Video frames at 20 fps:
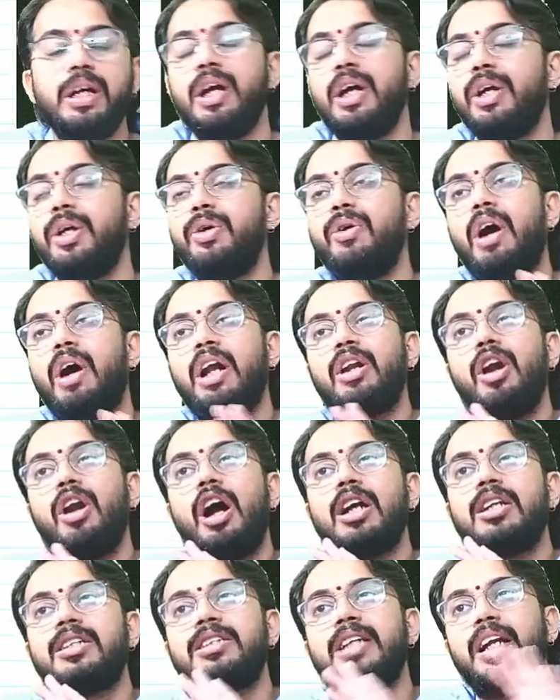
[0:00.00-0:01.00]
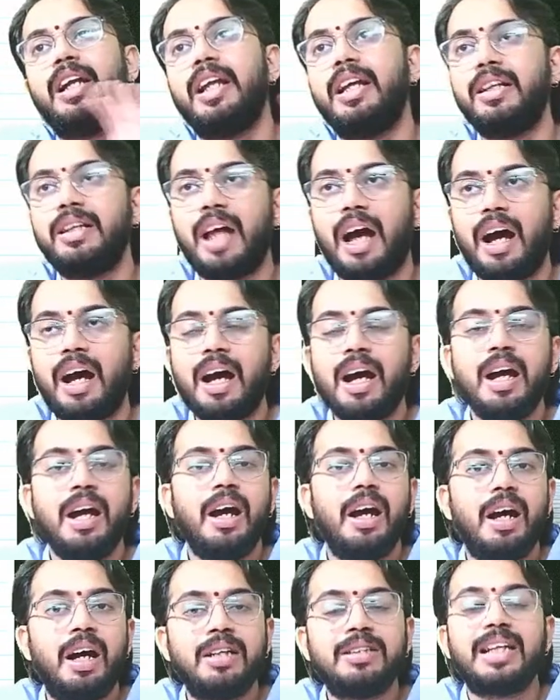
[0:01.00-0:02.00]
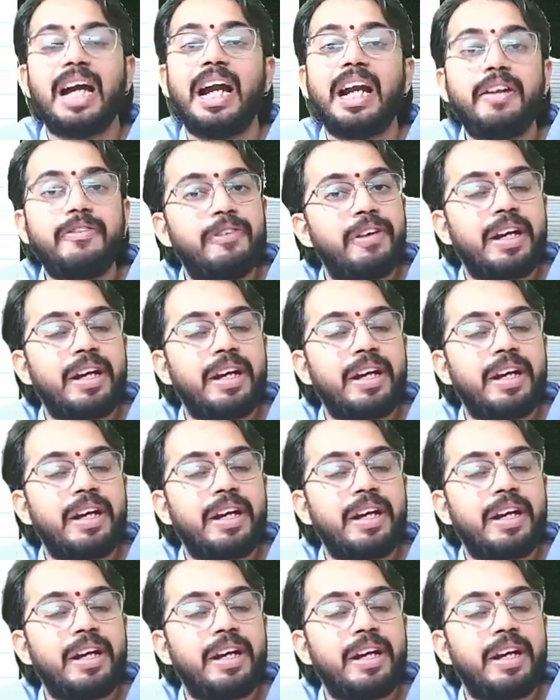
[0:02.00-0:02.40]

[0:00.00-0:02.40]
you are not selling the scientific